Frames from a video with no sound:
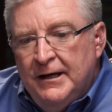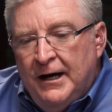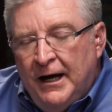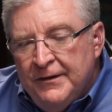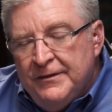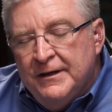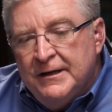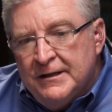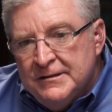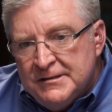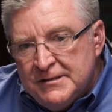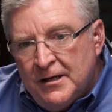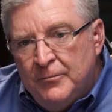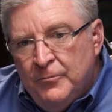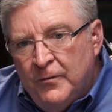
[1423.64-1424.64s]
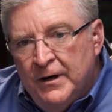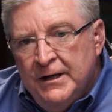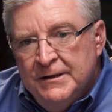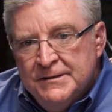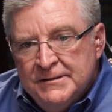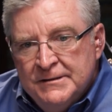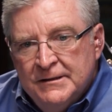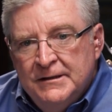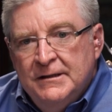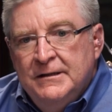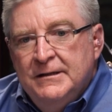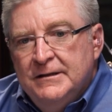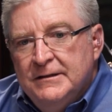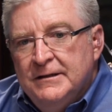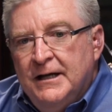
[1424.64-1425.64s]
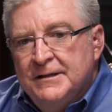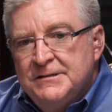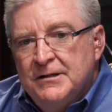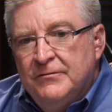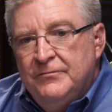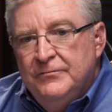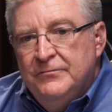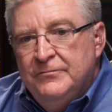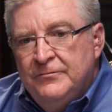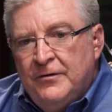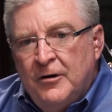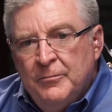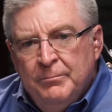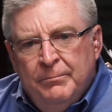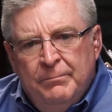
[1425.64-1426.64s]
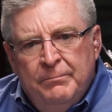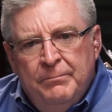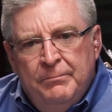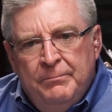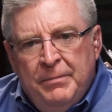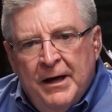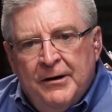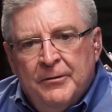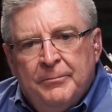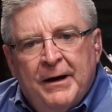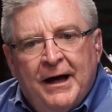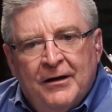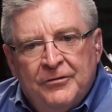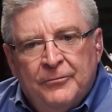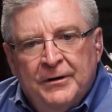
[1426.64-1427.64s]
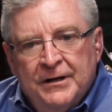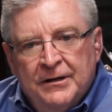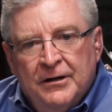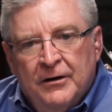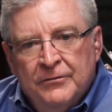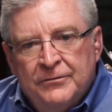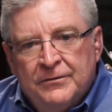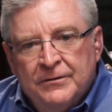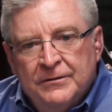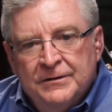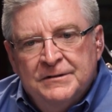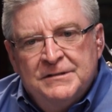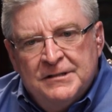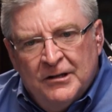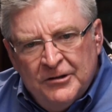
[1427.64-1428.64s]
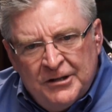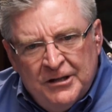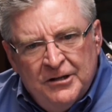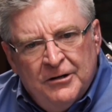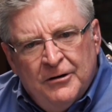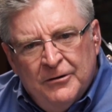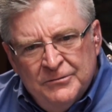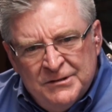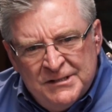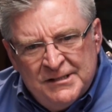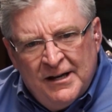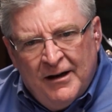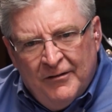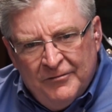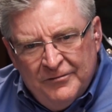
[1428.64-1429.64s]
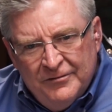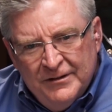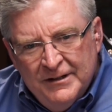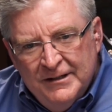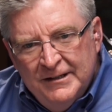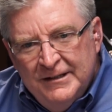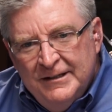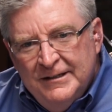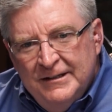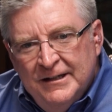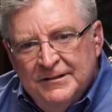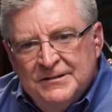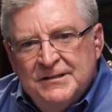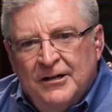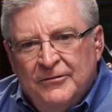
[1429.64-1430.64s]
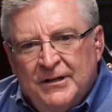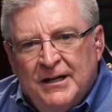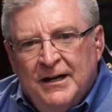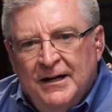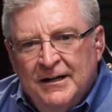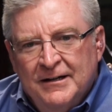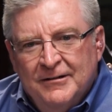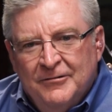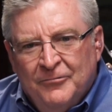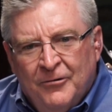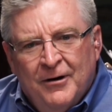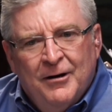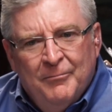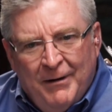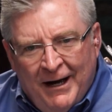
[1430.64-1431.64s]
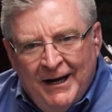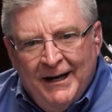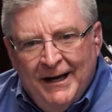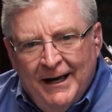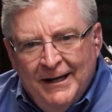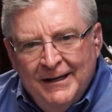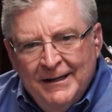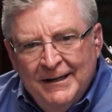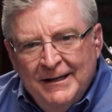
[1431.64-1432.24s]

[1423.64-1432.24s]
I think in some ways that's a far better pathway to go through it, to look at your own self and say, okay, where am I at?